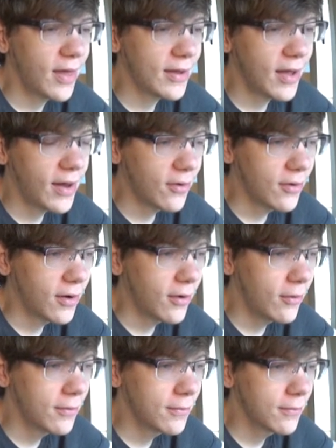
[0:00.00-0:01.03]
like, I don't
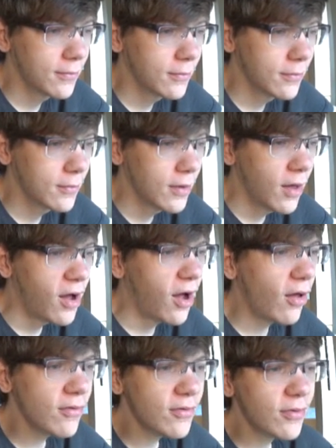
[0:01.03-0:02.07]
know.
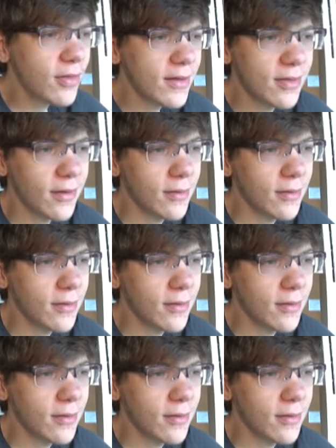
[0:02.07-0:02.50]
Also, like,